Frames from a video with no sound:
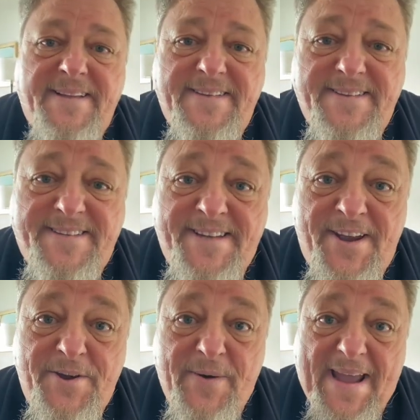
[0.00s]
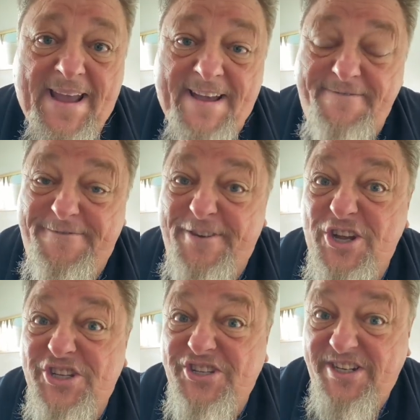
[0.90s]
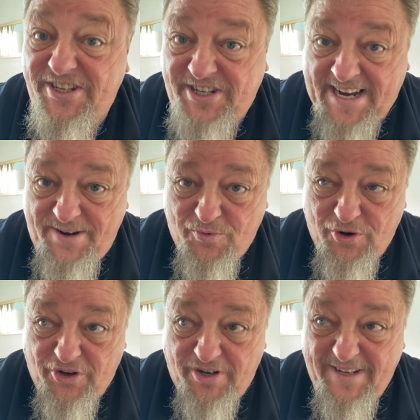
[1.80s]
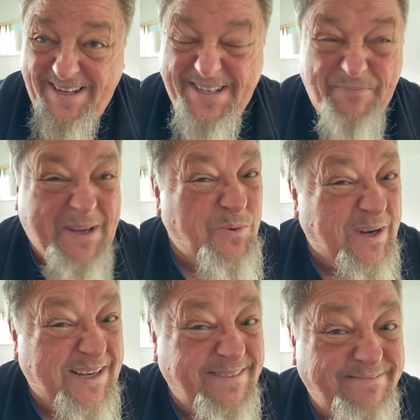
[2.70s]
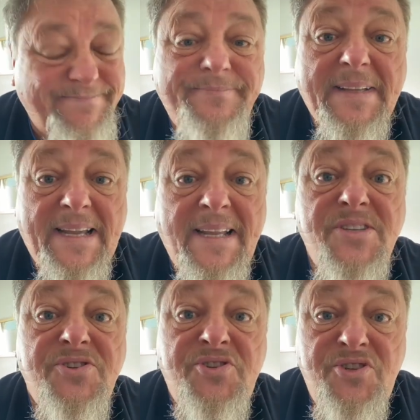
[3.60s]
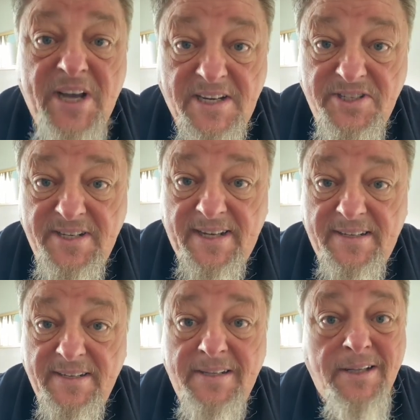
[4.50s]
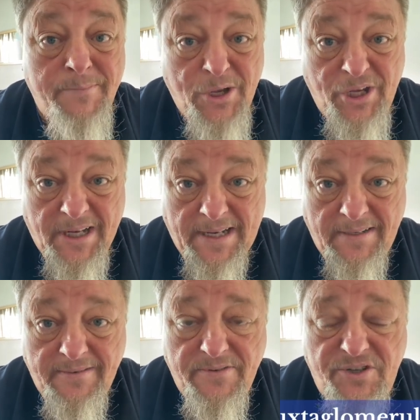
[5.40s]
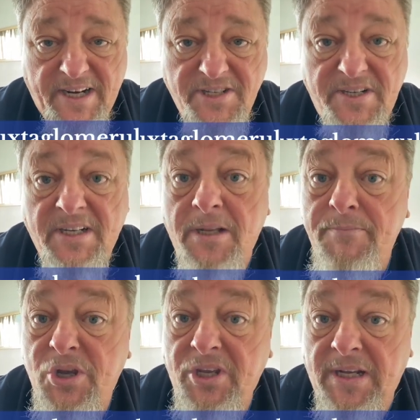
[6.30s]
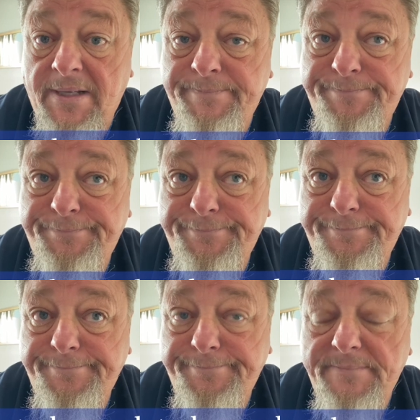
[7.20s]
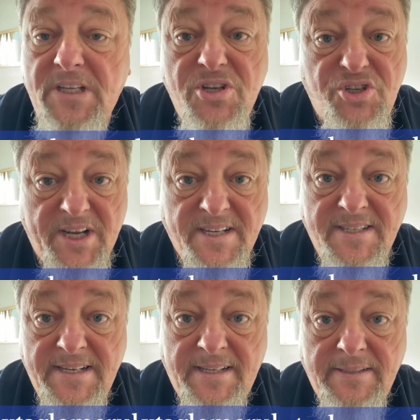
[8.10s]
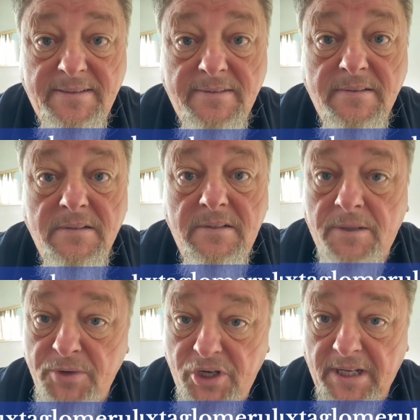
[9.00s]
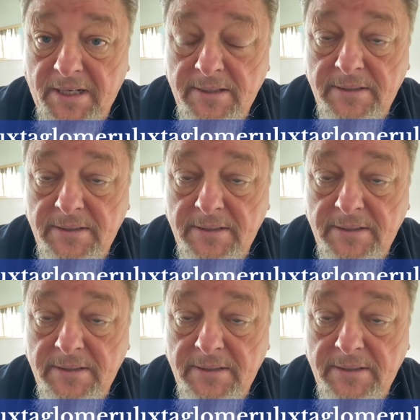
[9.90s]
So our first J word, it's a big one. It's juxtaglomerular. Juxtaglomerular. Juxtaglomerular.